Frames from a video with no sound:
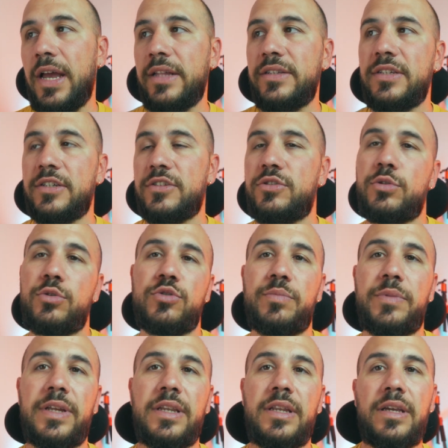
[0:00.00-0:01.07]
I just choose
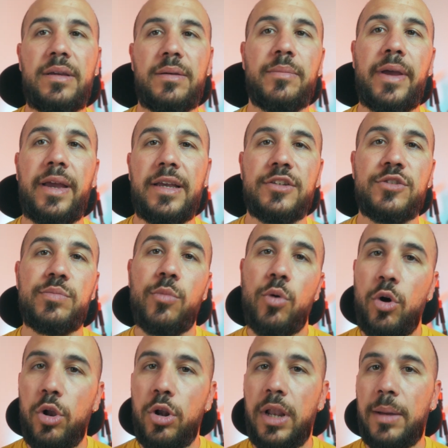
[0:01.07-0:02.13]
Mini, make a
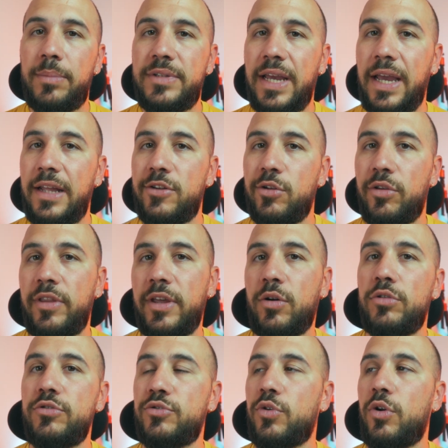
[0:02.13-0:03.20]
small update on the
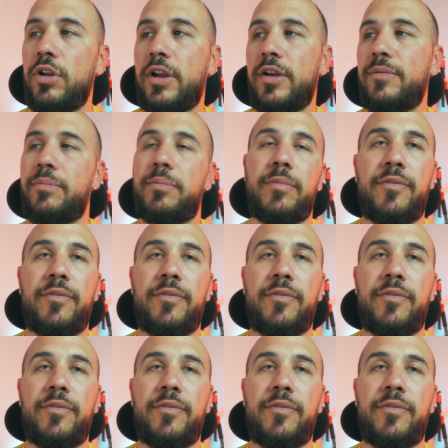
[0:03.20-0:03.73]
controller,